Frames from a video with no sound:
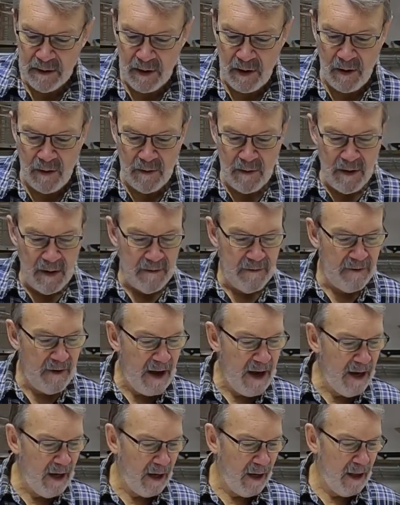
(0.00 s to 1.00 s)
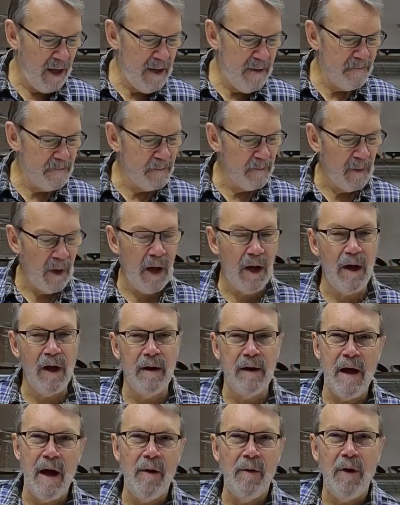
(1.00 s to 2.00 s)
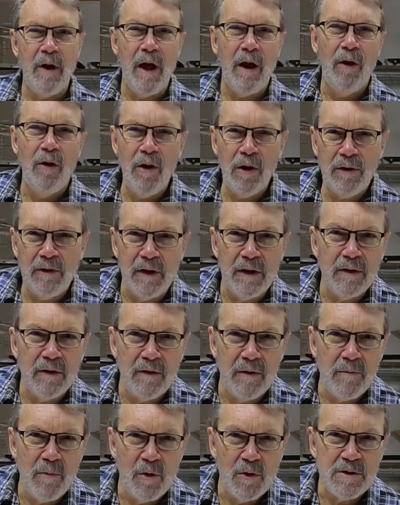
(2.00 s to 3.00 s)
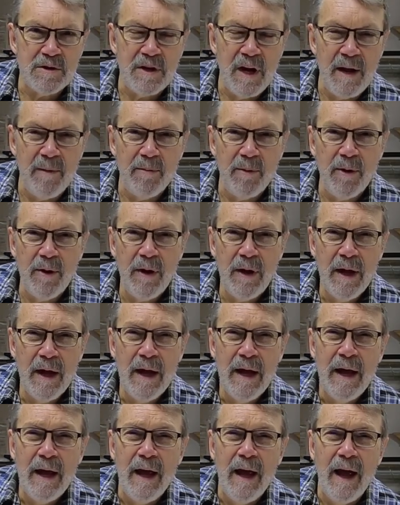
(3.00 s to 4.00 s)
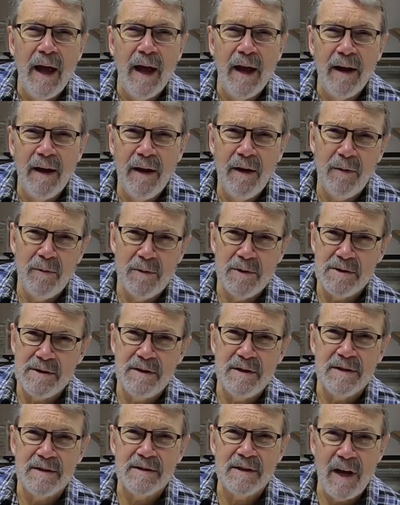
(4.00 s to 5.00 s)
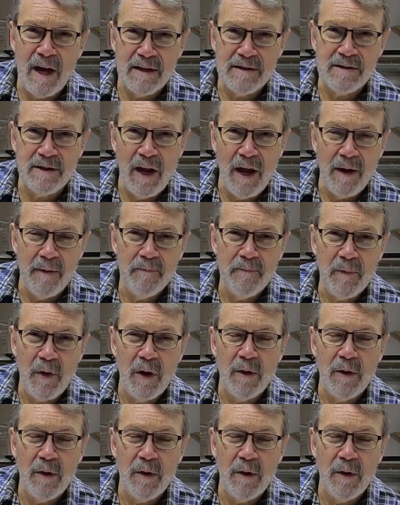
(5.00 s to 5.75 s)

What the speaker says: Well, finally, I got down and I looked into the Morse Taper, and it was disgusting.